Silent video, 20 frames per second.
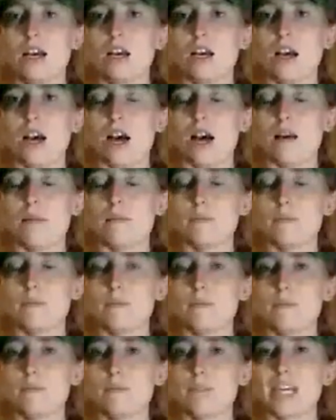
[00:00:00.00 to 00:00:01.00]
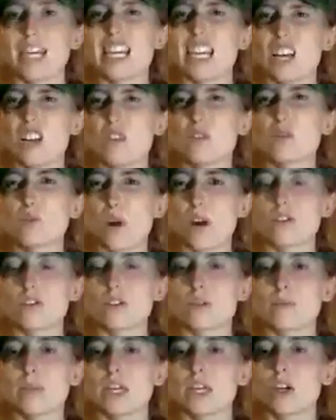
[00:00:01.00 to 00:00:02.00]
like a yellow squash or
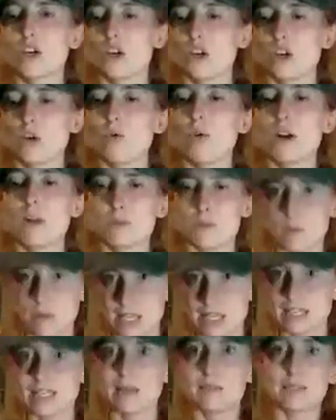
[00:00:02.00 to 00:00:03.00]
something, you're going to want them to be the same